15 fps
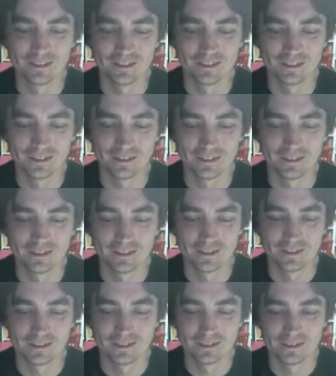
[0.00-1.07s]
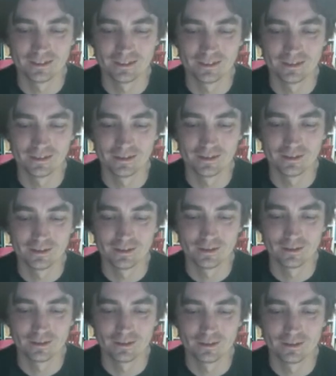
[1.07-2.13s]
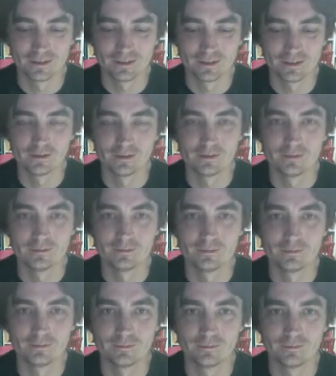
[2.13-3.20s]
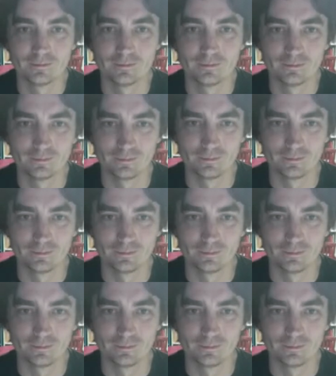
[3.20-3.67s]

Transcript: This person isn't speaking.